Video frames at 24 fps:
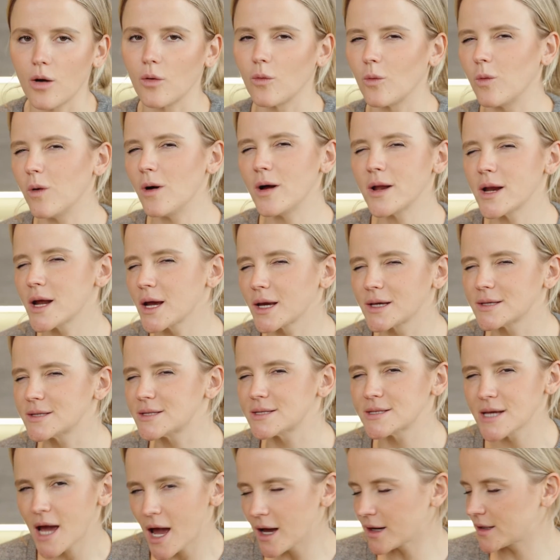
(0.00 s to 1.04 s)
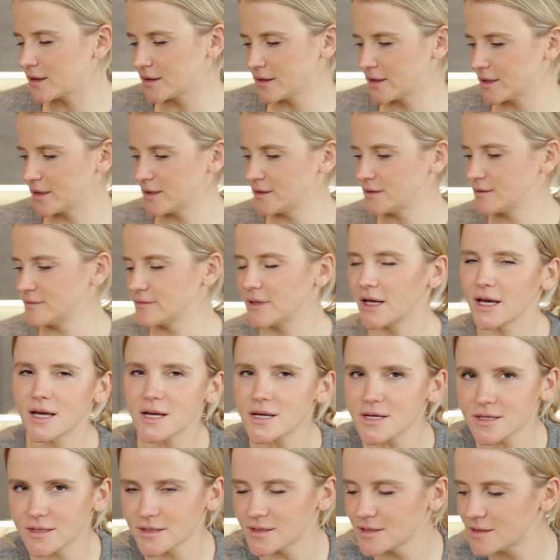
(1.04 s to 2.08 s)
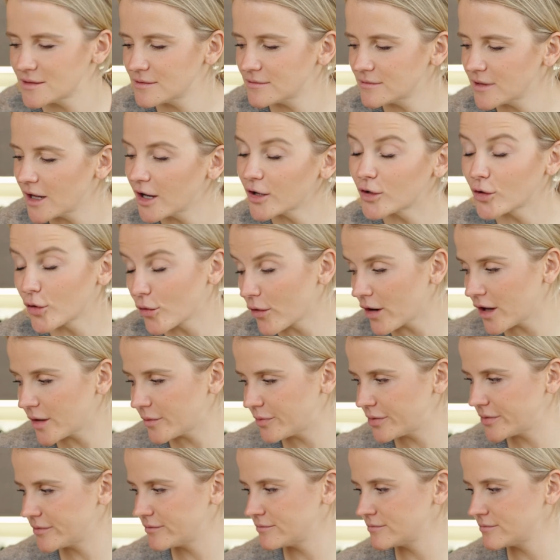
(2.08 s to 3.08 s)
What exactly is a crepe?